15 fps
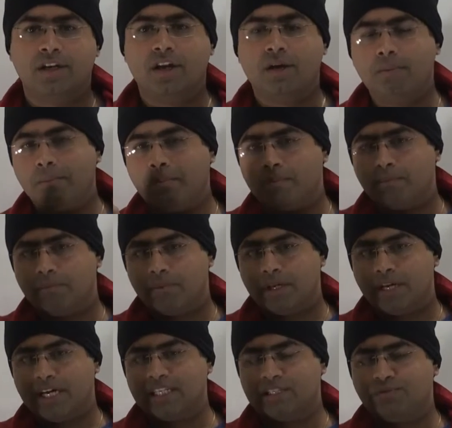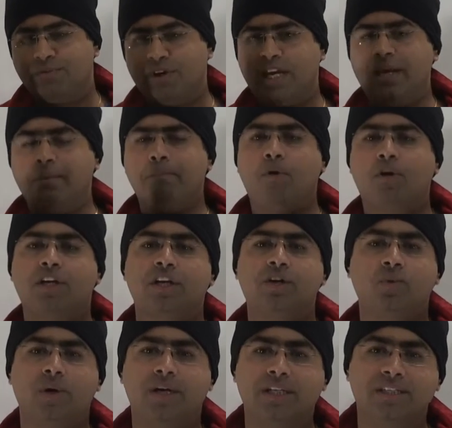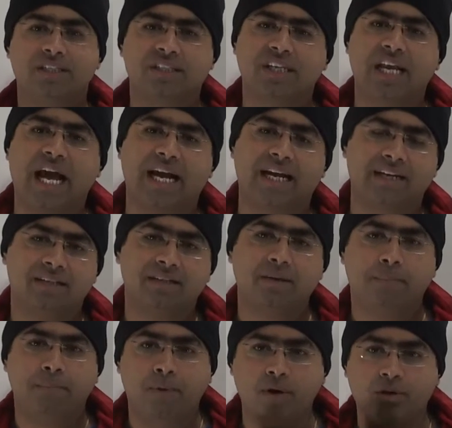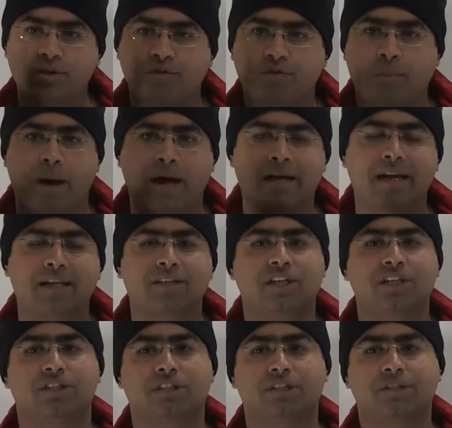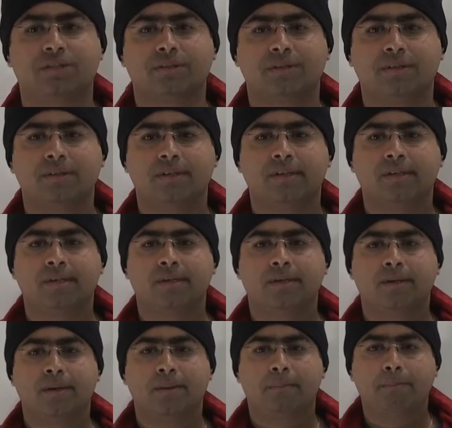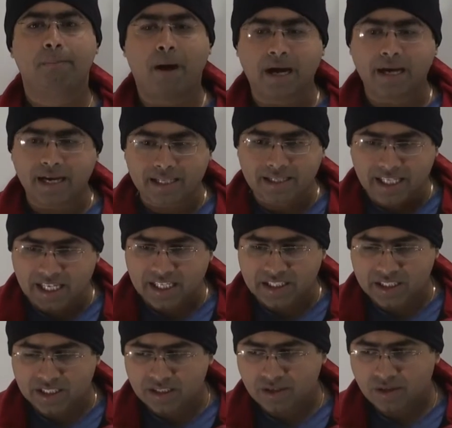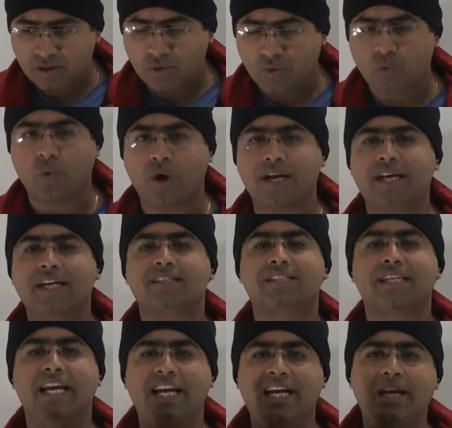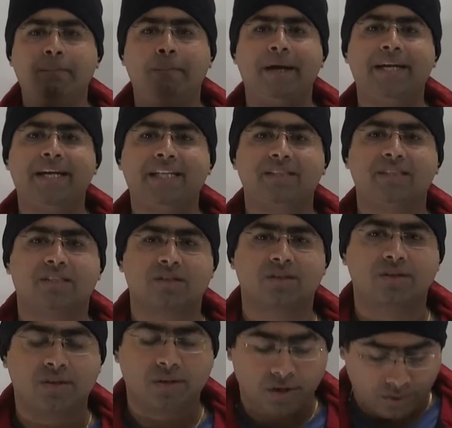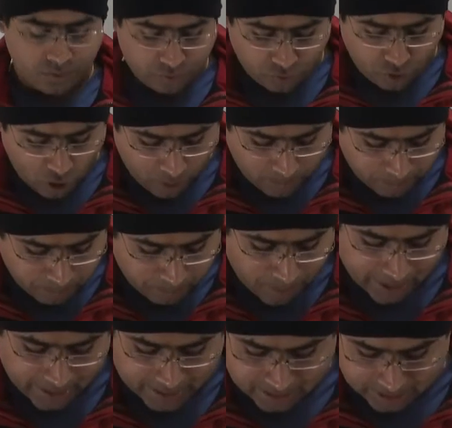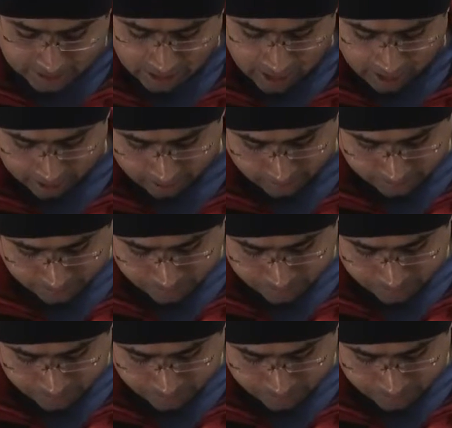Now, it is very important to understand the birth of Bangladesh. Bangladesh won its independence from Pakistan,